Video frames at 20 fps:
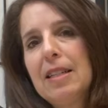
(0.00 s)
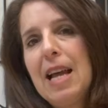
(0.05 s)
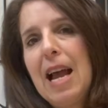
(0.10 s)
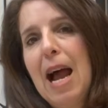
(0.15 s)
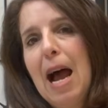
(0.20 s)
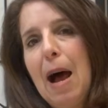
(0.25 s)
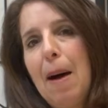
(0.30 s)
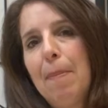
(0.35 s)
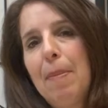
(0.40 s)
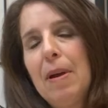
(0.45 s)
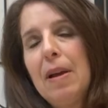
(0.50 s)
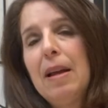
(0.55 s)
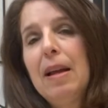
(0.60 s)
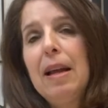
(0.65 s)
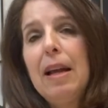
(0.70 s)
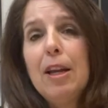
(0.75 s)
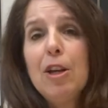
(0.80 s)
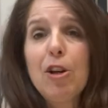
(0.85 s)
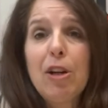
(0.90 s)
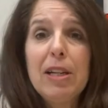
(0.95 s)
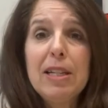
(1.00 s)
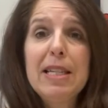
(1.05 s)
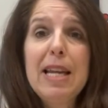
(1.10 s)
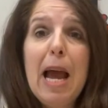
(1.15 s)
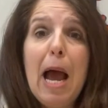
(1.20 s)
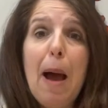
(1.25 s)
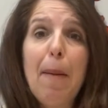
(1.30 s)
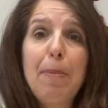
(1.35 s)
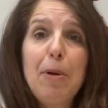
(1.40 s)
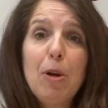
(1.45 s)
tap. You can
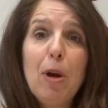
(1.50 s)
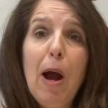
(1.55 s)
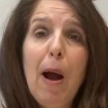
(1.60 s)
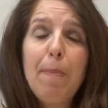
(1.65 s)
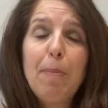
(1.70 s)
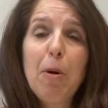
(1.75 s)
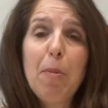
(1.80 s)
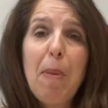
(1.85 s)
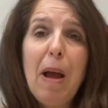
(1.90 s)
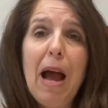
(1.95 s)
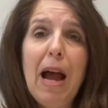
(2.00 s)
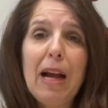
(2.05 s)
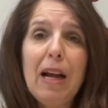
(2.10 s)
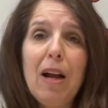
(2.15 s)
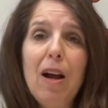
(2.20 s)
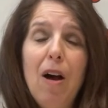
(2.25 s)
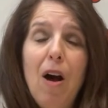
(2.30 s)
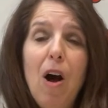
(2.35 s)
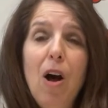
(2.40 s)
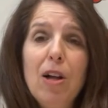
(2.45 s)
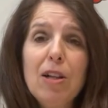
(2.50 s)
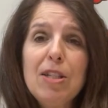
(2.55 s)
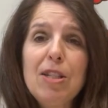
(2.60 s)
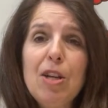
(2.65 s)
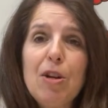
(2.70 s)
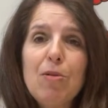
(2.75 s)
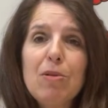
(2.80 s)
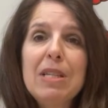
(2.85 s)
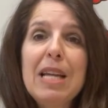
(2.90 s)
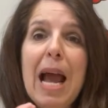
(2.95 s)
tap your upper back.
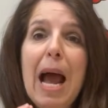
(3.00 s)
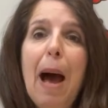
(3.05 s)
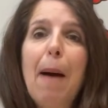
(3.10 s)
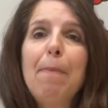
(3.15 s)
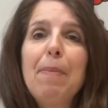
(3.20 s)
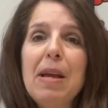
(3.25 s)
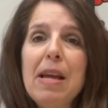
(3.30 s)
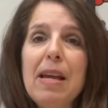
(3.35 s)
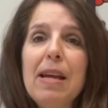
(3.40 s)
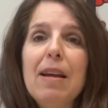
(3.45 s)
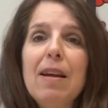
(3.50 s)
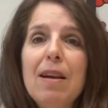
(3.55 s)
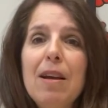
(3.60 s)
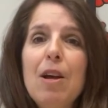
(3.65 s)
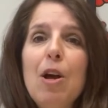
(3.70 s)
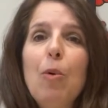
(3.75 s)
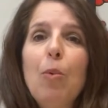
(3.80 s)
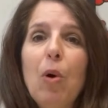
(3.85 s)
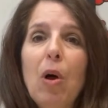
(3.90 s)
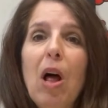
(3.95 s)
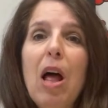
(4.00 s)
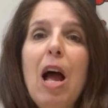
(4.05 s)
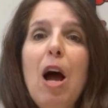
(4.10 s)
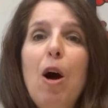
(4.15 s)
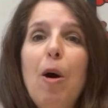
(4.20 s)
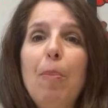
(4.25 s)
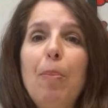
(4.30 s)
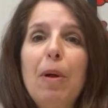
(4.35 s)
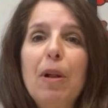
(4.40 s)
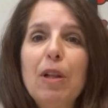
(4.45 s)
Also, tapping will
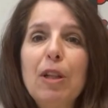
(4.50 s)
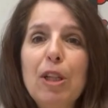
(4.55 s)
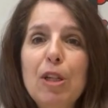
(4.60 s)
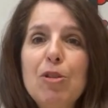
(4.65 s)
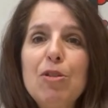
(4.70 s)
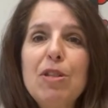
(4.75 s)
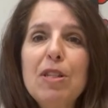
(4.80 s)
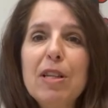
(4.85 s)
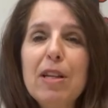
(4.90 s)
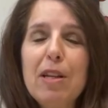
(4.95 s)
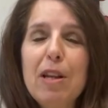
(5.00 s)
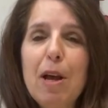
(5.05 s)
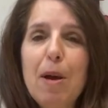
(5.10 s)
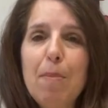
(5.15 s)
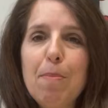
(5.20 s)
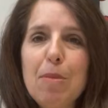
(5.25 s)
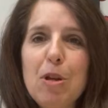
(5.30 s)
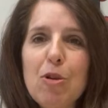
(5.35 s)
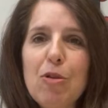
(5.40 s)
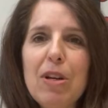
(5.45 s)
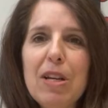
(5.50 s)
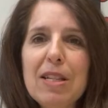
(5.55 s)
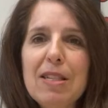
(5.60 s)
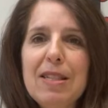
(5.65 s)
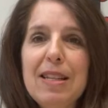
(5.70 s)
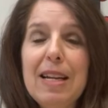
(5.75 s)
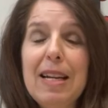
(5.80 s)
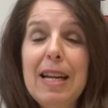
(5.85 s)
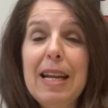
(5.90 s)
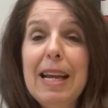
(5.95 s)
help loosen
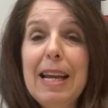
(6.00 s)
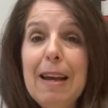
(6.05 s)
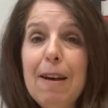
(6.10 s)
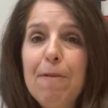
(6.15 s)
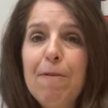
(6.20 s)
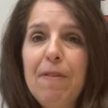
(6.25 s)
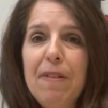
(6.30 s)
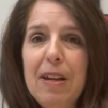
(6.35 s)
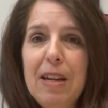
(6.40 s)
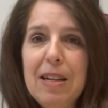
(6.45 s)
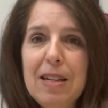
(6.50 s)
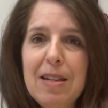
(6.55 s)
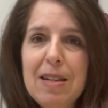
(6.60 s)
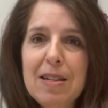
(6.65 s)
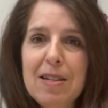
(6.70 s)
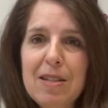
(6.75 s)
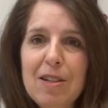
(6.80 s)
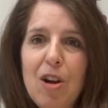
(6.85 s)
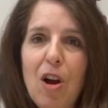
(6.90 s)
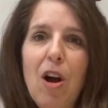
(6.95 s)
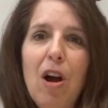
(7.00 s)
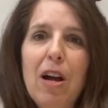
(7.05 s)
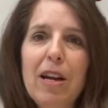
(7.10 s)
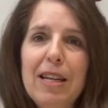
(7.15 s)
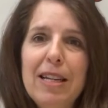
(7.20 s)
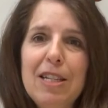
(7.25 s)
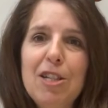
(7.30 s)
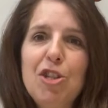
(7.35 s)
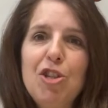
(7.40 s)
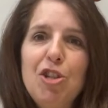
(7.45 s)
mucus if it has
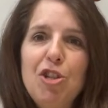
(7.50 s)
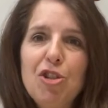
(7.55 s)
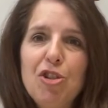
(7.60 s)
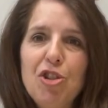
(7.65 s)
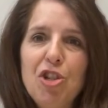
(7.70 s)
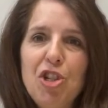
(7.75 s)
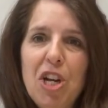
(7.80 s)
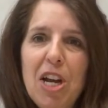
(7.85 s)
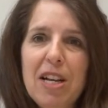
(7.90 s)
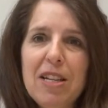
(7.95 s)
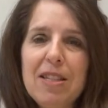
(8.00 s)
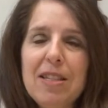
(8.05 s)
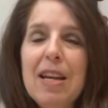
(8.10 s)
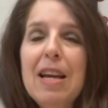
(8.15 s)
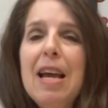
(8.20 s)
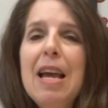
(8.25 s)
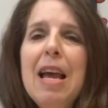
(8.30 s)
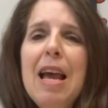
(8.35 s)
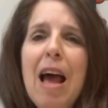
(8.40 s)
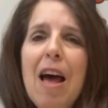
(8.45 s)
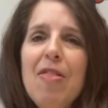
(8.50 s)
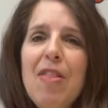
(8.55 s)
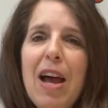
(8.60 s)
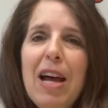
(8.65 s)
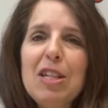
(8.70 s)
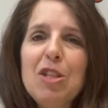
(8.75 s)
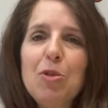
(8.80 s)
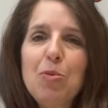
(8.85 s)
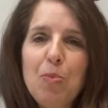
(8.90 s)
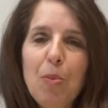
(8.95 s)
gone into your chest. And
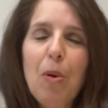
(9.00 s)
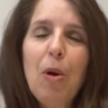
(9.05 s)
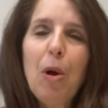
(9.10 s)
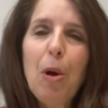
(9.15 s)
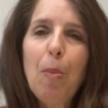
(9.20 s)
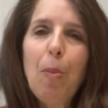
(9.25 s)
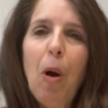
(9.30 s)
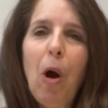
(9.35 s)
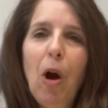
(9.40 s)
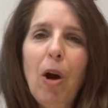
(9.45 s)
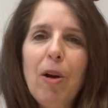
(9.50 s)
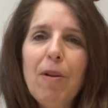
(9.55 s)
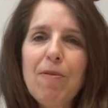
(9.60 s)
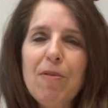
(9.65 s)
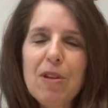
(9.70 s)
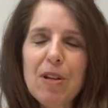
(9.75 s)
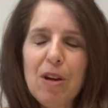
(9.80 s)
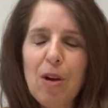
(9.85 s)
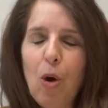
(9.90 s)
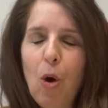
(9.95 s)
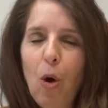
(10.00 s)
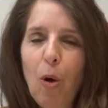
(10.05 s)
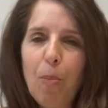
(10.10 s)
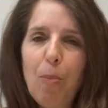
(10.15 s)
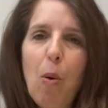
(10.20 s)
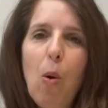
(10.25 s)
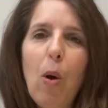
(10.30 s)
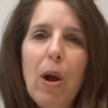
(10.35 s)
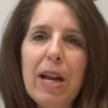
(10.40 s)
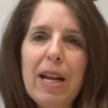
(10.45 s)
that's part of the whole
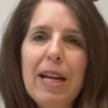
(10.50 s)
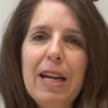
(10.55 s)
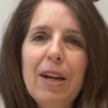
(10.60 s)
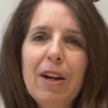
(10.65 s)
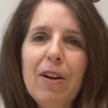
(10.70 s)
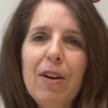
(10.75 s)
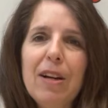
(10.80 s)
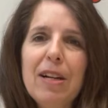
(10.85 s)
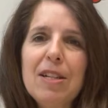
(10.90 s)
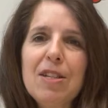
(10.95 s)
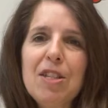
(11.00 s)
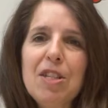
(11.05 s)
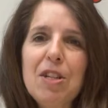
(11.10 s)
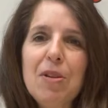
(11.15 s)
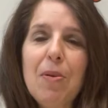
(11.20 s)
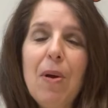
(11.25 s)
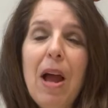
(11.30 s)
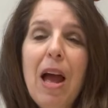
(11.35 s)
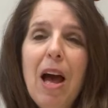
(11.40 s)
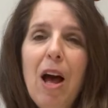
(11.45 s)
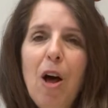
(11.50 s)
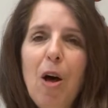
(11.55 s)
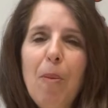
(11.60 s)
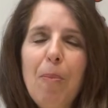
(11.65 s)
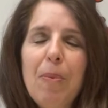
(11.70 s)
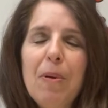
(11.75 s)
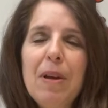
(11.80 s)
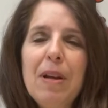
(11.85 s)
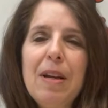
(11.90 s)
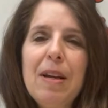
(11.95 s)
point here, is to
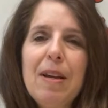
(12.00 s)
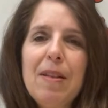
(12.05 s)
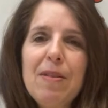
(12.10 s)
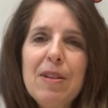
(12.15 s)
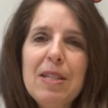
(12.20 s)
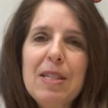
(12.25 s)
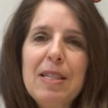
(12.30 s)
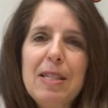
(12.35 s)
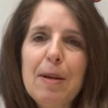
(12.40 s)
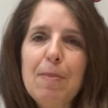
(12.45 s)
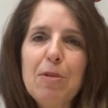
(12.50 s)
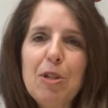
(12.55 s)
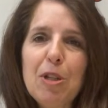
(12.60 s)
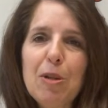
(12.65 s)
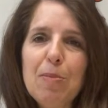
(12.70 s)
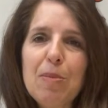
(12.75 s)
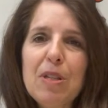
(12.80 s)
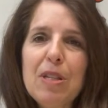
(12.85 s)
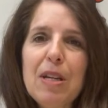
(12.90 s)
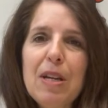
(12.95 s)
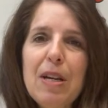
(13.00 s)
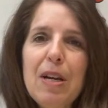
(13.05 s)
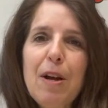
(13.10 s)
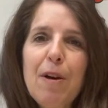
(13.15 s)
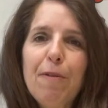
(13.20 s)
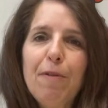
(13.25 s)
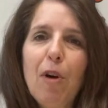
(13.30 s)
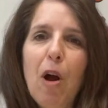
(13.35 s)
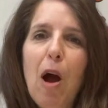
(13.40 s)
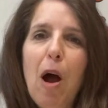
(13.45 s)
help the symptoms
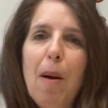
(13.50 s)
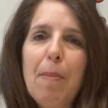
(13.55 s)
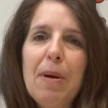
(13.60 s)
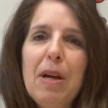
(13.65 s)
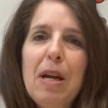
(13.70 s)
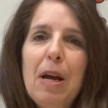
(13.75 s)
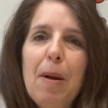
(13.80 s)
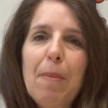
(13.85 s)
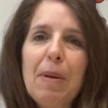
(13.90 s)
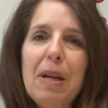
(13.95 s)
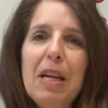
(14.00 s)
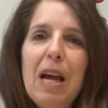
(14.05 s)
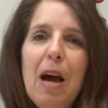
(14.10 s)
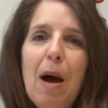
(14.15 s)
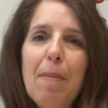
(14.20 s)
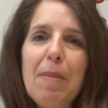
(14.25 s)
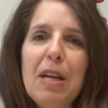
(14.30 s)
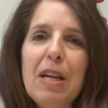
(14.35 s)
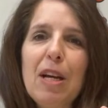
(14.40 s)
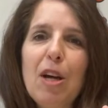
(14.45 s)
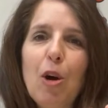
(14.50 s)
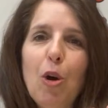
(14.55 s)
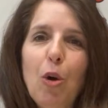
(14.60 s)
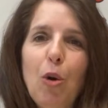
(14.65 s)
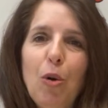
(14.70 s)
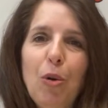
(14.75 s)
from becoming